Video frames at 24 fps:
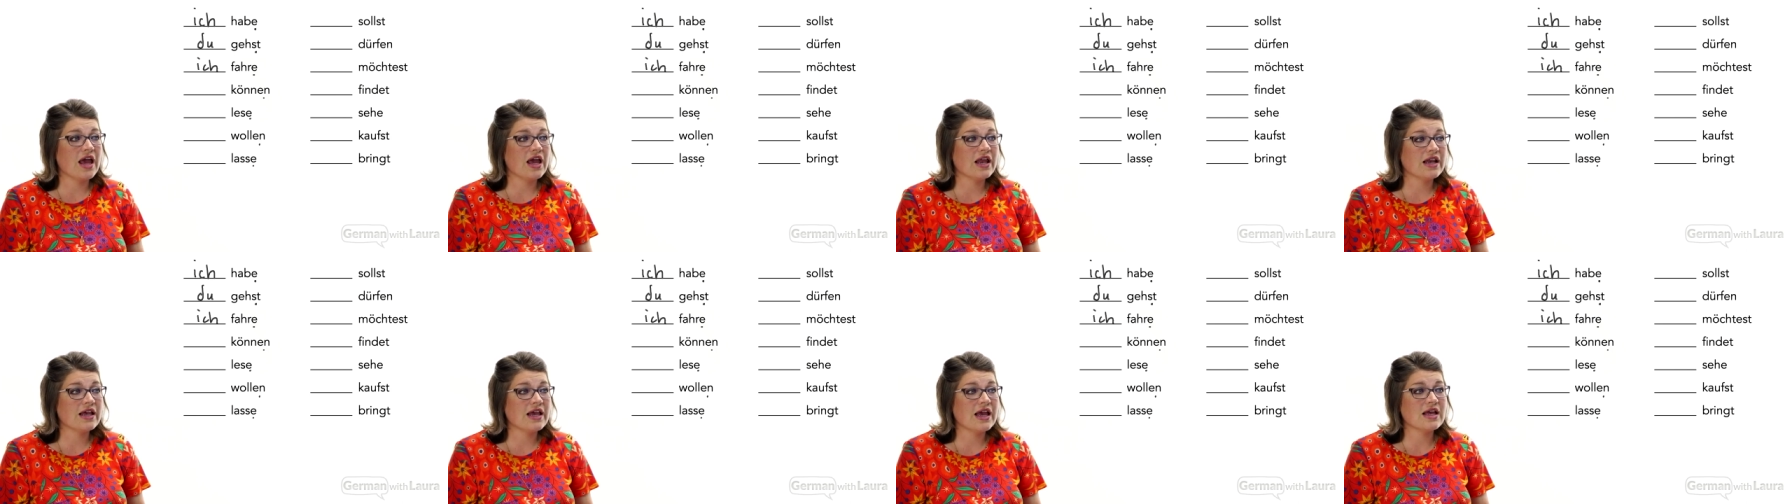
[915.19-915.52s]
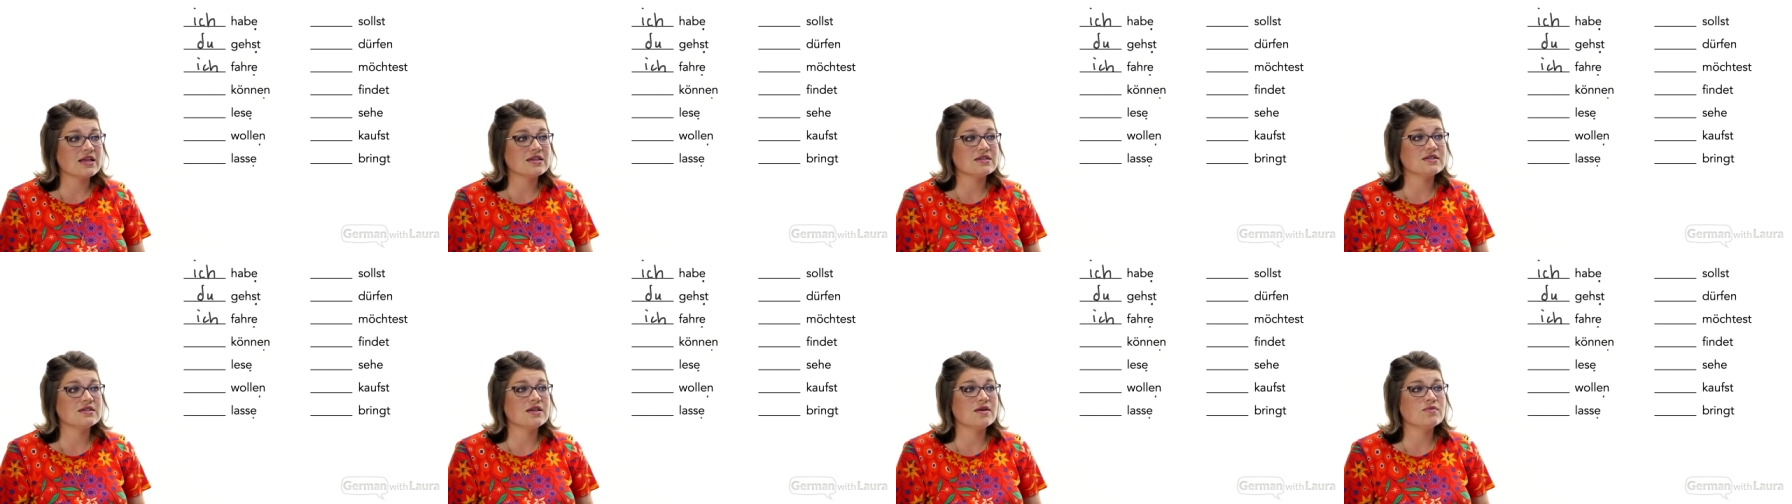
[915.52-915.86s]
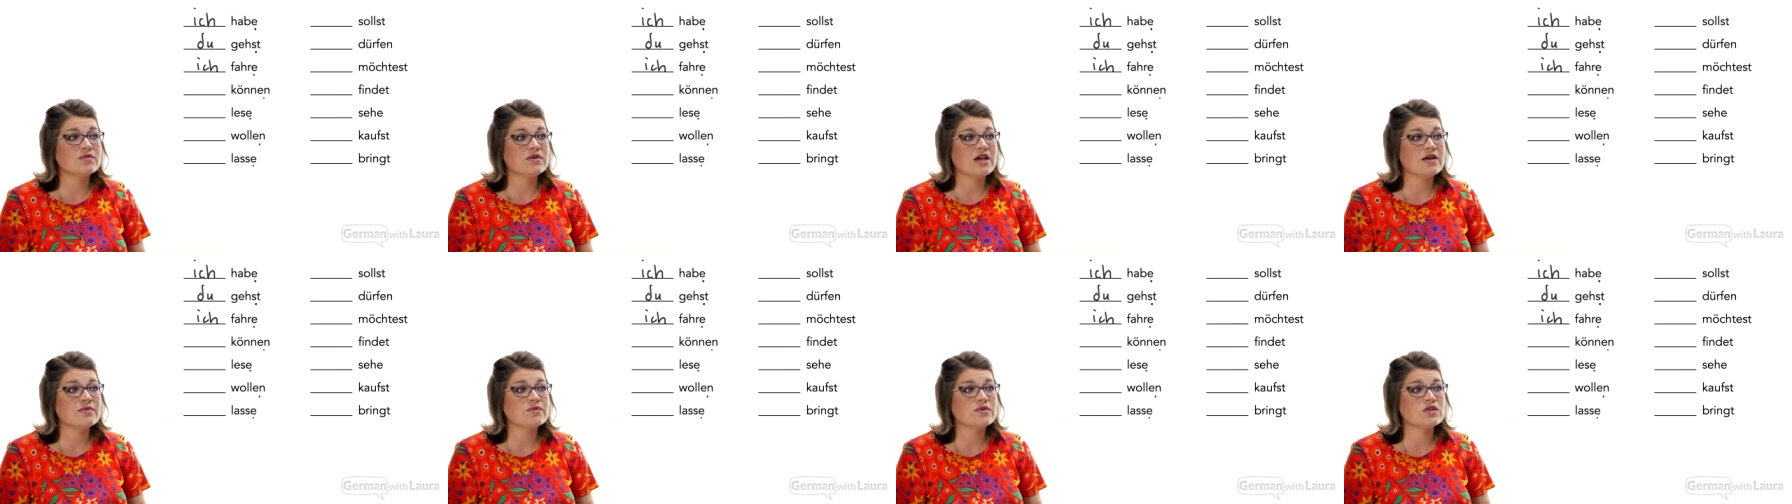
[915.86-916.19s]
And again,
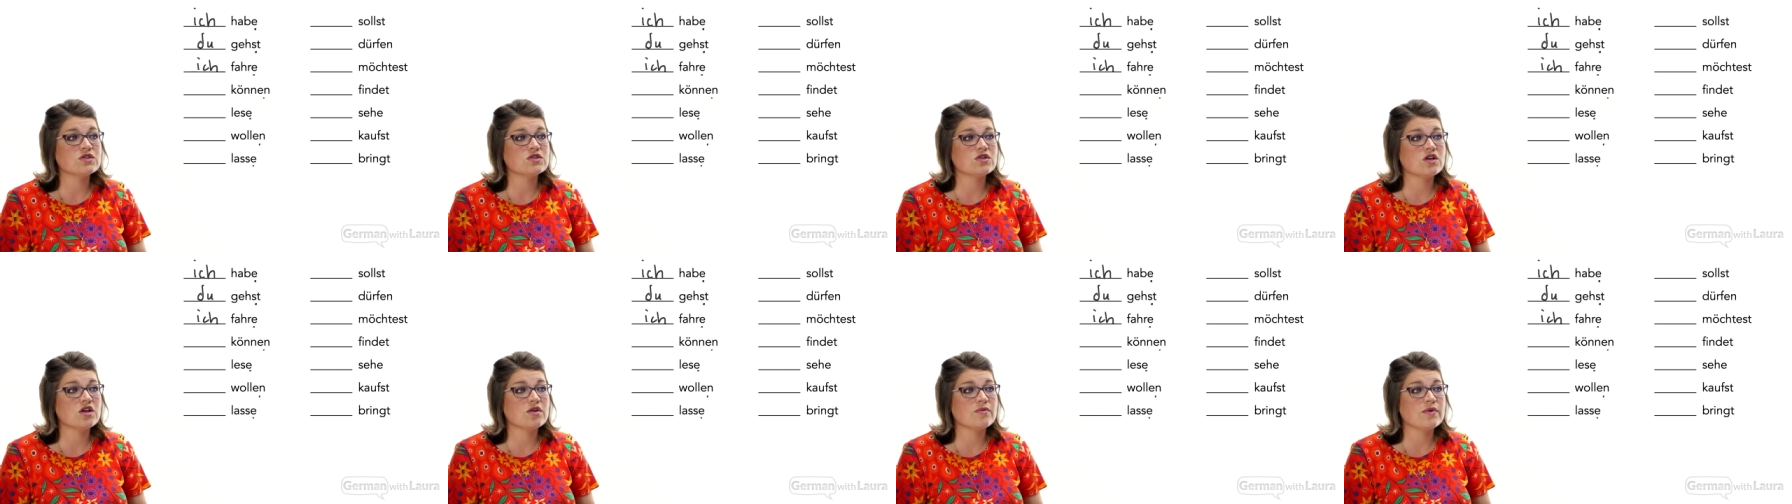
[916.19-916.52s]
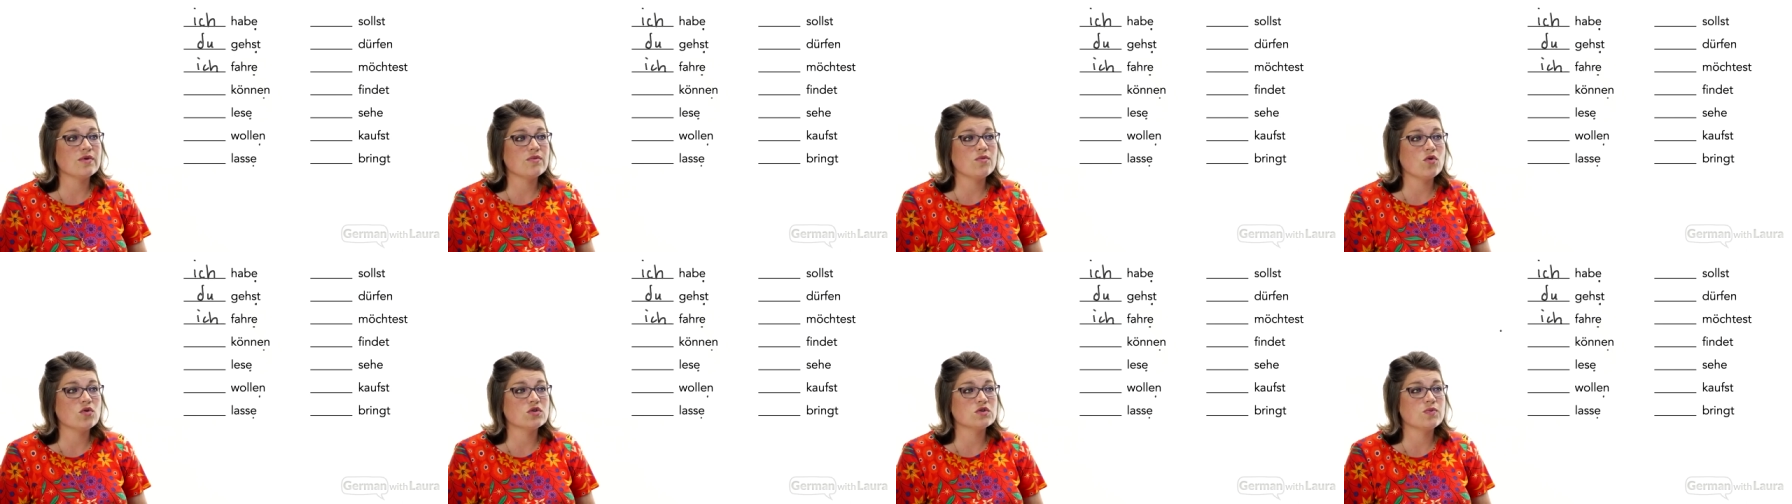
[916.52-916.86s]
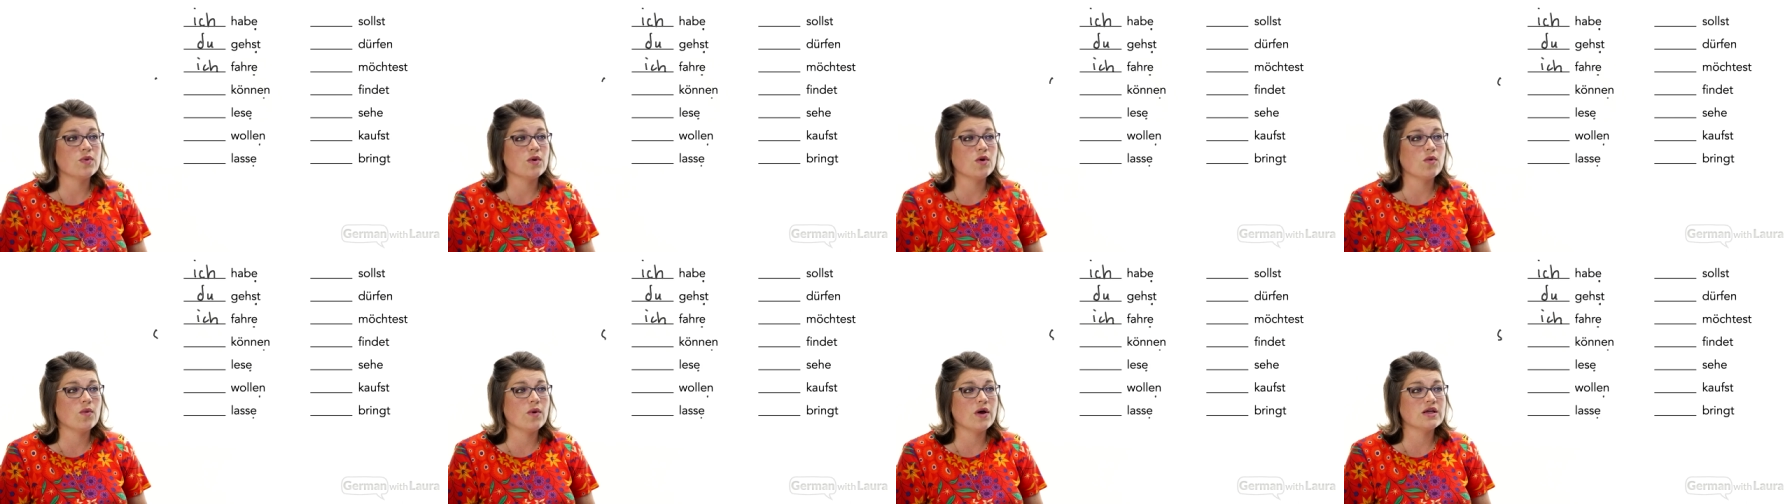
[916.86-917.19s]
sometimes it's going to be
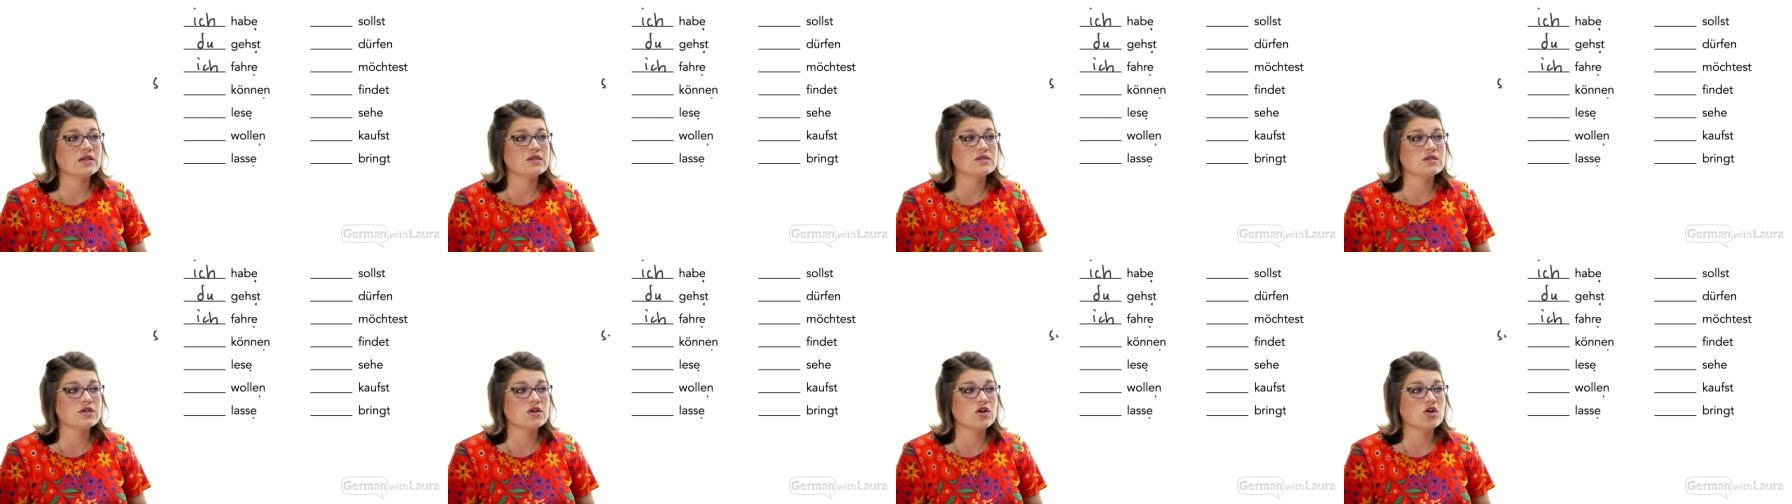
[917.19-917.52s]
multiple ones.